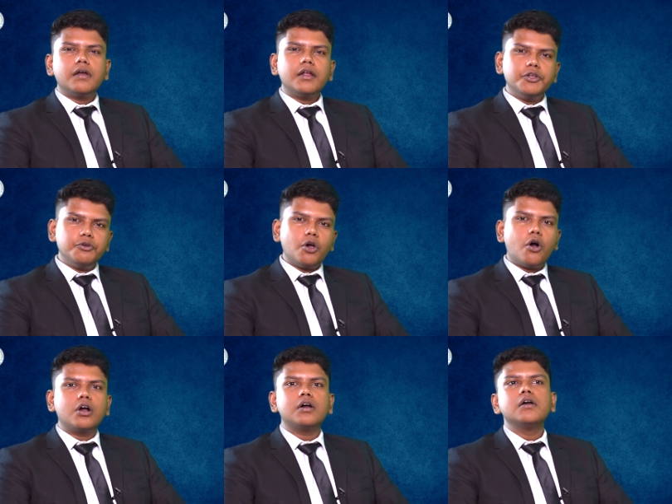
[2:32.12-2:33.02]
new
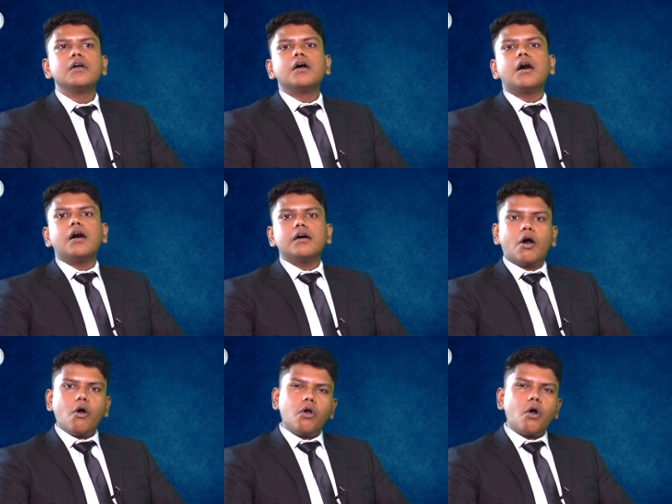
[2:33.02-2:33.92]
york uh,
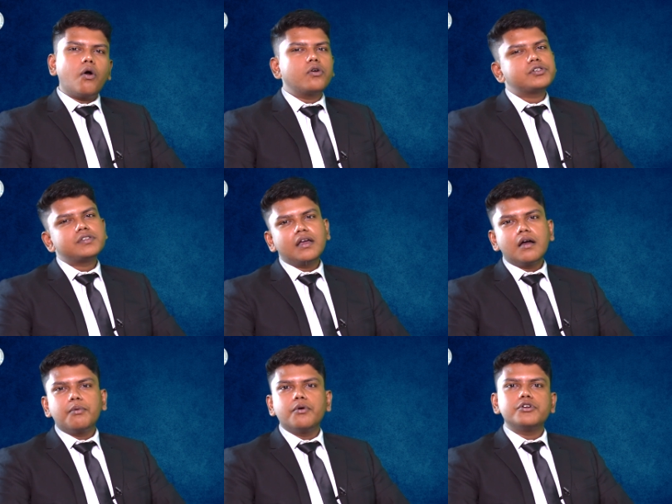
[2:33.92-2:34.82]
Hong Kong,
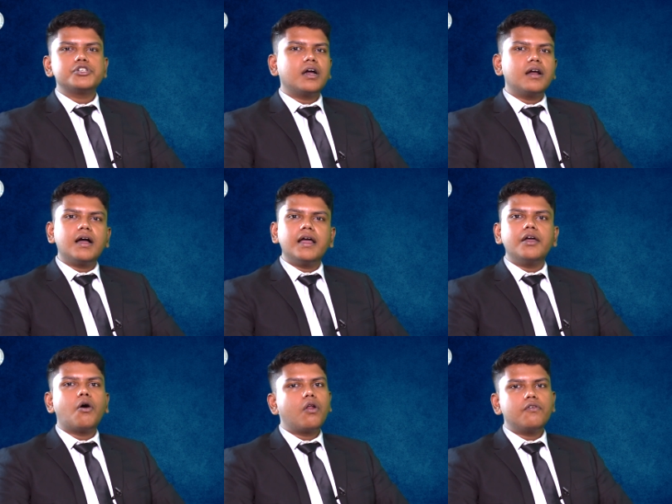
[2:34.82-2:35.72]
Singapore, Shanghai,
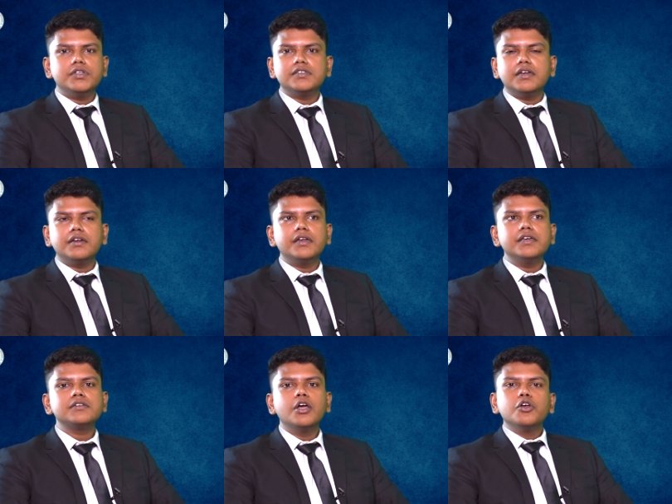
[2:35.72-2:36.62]
all of these entities.